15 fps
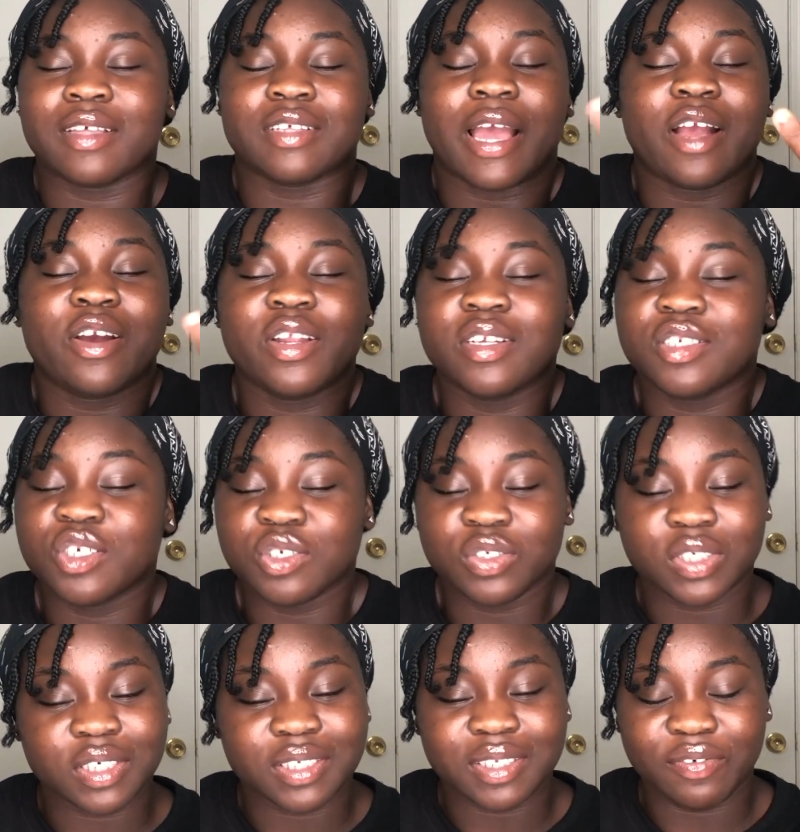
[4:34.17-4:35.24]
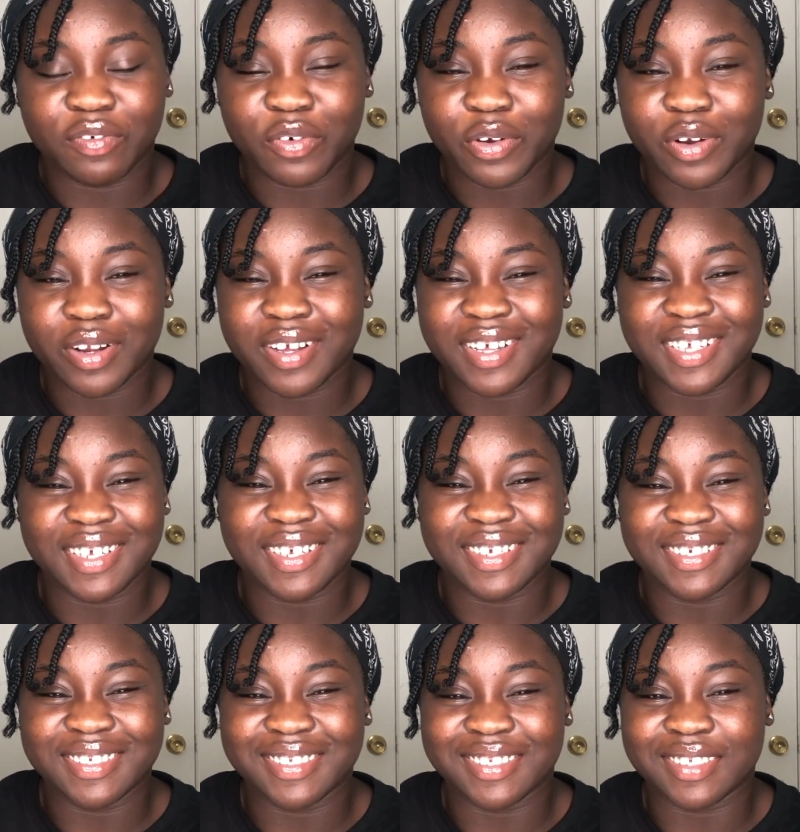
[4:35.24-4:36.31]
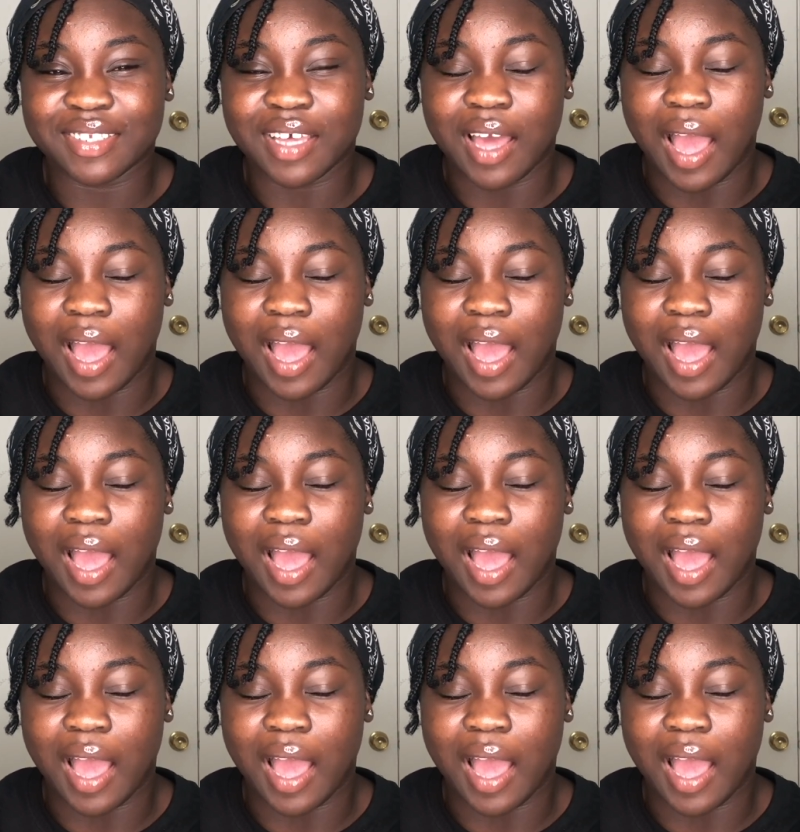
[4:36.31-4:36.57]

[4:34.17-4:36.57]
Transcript: I couldn't choose 64 because,